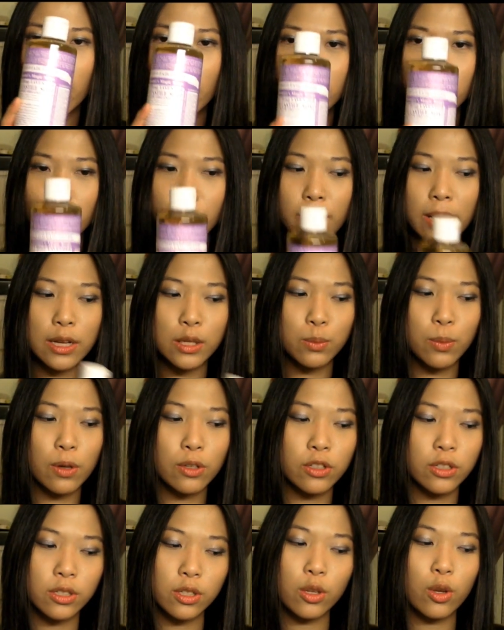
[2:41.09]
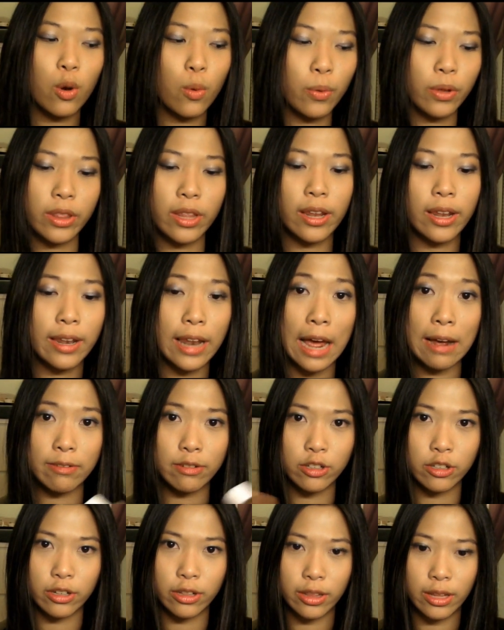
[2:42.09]
So might as well just go with the
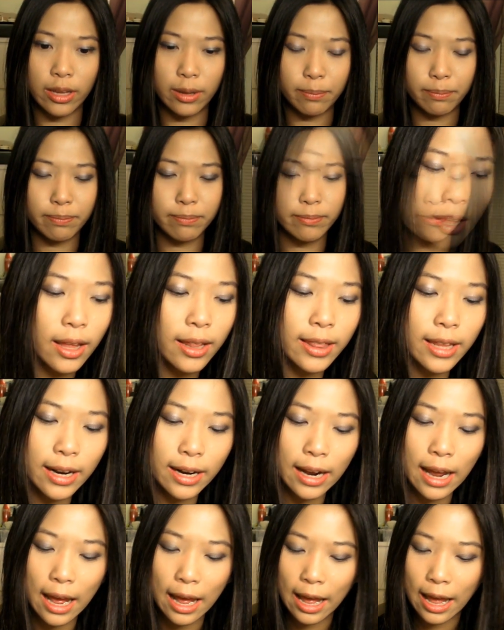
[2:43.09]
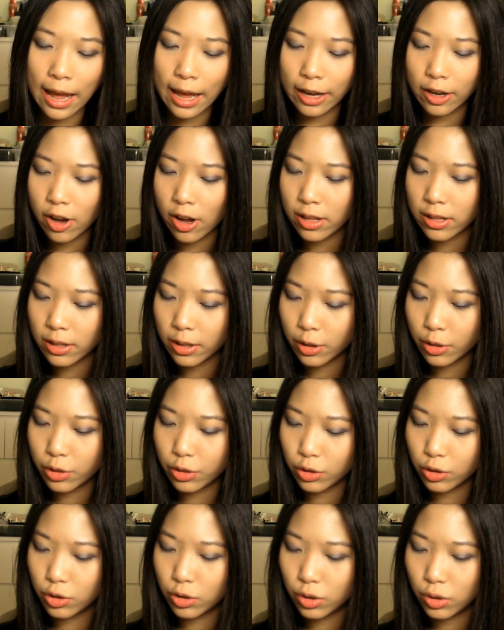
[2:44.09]
lavender theme. Then I got
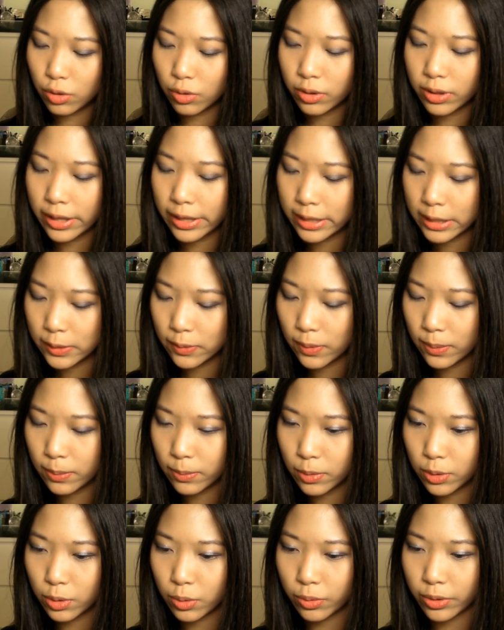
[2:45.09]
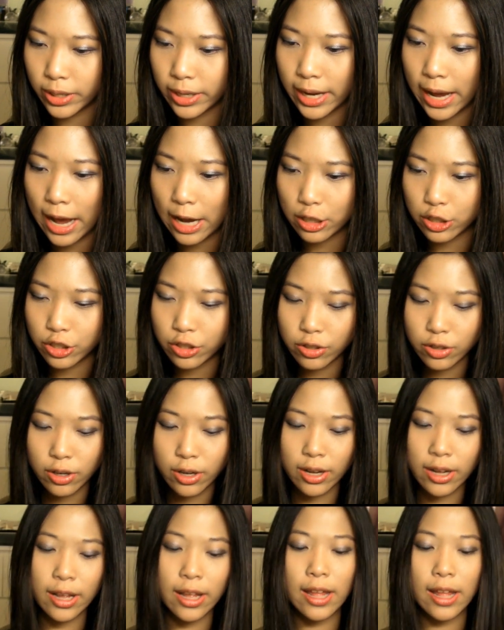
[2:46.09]
two things from Sonia Kashuk.